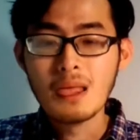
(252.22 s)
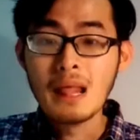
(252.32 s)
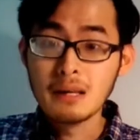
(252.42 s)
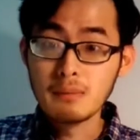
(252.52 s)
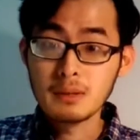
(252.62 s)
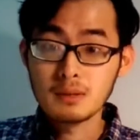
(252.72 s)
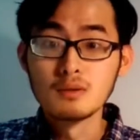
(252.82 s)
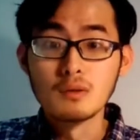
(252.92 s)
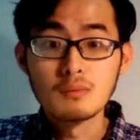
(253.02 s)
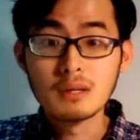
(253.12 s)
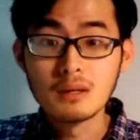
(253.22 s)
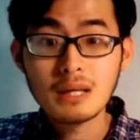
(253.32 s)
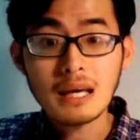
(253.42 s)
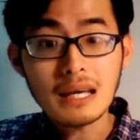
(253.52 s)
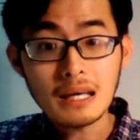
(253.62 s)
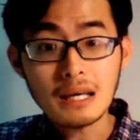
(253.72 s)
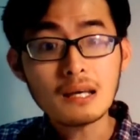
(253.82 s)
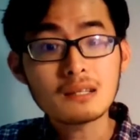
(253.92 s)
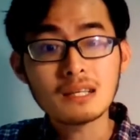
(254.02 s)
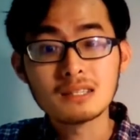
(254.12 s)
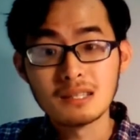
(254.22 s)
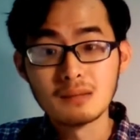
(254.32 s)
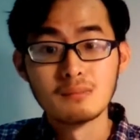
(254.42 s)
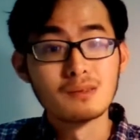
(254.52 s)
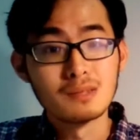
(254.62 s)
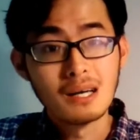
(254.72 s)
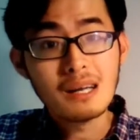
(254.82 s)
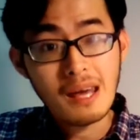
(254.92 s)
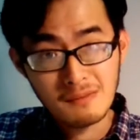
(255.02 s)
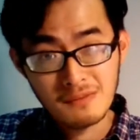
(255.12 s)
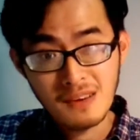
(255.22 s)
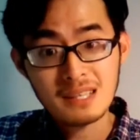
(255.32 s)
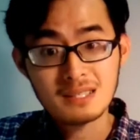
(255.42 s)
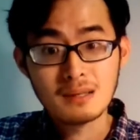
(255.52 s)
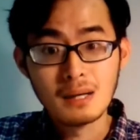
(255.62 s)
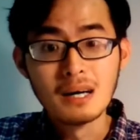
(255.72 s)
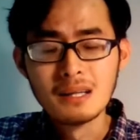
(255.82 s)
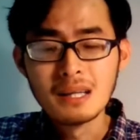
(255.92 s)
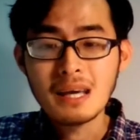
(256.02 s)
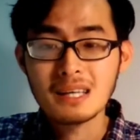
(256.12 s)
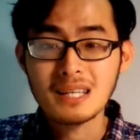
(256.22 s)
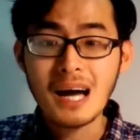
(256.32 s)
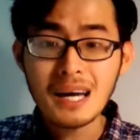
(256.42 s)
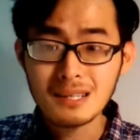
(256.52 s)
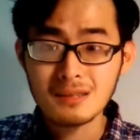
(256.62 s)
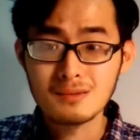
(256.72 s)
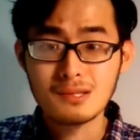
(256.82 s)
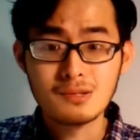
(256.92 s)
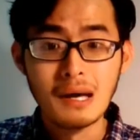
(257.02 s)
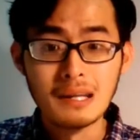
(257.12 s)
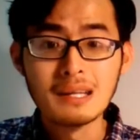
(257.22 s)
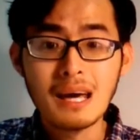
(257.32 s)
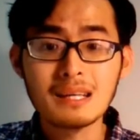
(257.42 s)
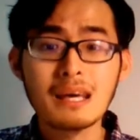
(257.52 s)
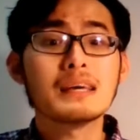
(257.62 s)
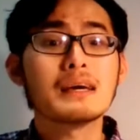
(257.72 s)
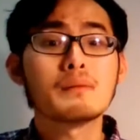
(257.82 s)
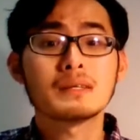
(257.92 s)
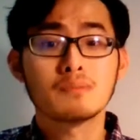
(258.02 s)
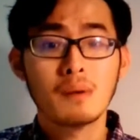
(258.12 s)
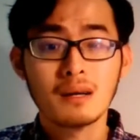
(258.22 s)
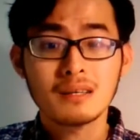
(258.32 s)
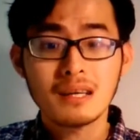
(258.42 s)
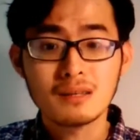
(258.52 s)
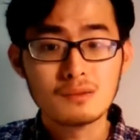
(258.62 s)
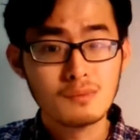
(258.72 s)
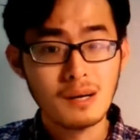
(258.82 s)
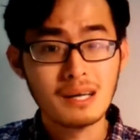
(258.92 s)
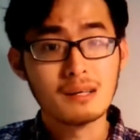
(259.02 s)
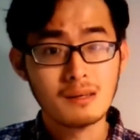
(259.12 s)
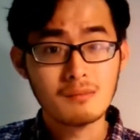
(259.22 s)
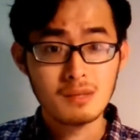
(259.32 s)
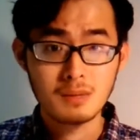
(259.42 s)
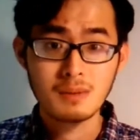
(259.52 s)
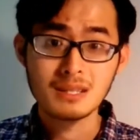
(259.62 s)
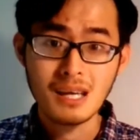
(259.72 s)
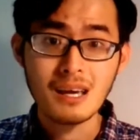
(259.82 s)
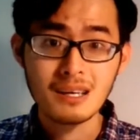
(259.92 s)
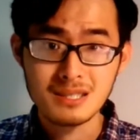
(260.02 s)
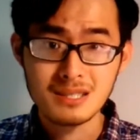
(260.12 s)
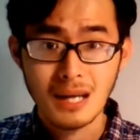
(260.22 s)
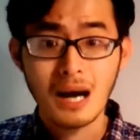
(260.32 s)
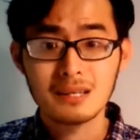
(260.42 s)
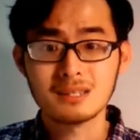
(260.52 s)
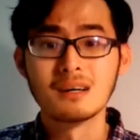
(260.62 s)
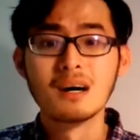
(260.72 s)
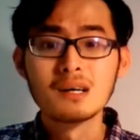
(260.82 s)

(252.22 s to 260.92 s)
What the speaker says: Number 2, we know that it is easily molded and flexible. It has high tensile strength, and it can be spun into wire, which means it is darter.